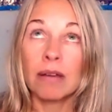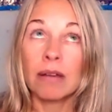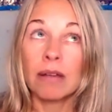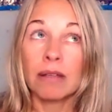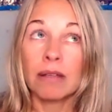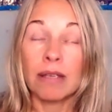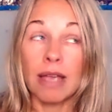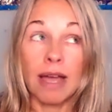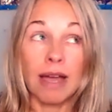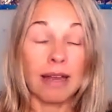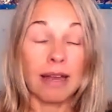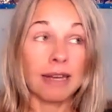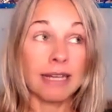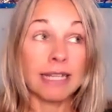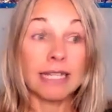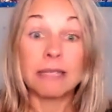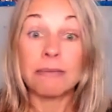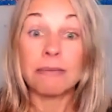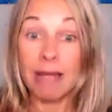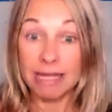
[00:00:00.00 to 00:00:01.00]
that
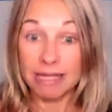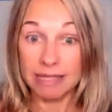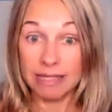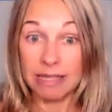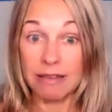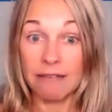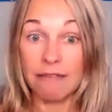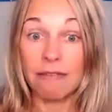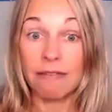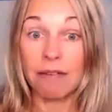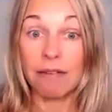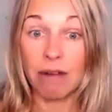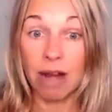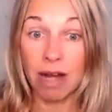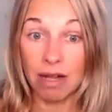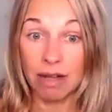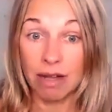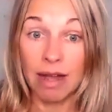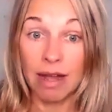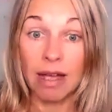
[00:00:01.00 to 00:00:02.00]
is massive
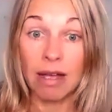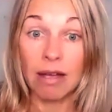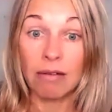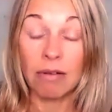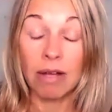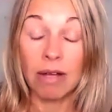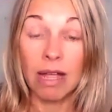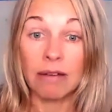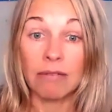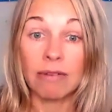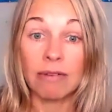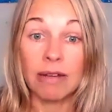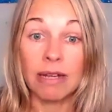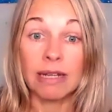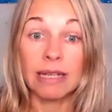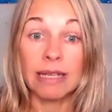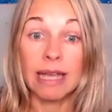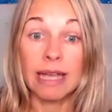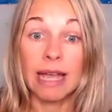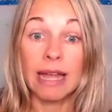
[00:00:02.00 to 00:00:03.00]
right now and
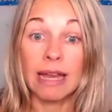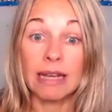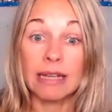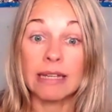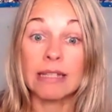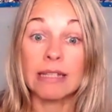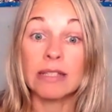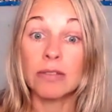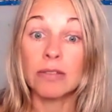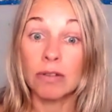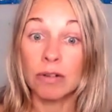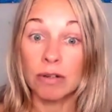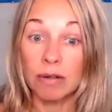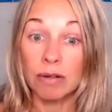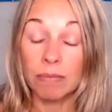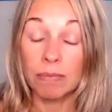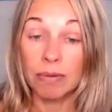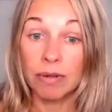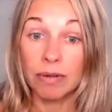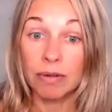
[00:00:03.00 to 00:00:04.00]
really can
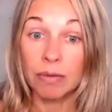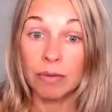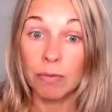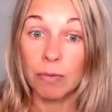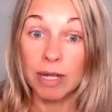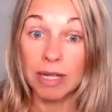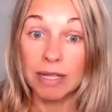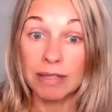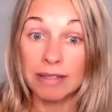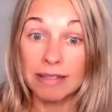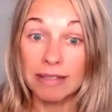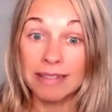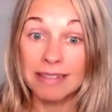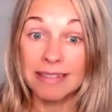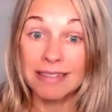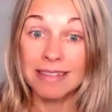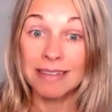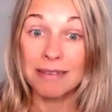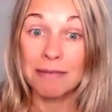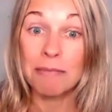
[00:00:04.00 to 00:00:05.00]
disturb
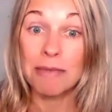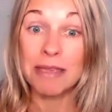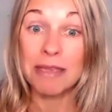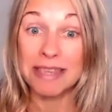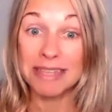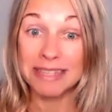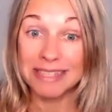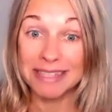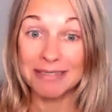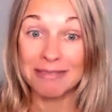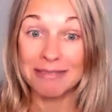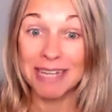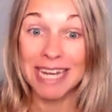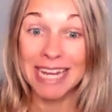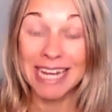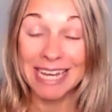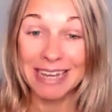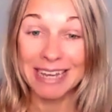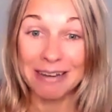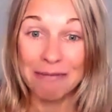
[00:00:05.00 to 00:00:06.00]
one's peace
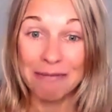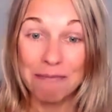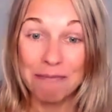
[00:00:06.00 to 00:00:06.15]
within.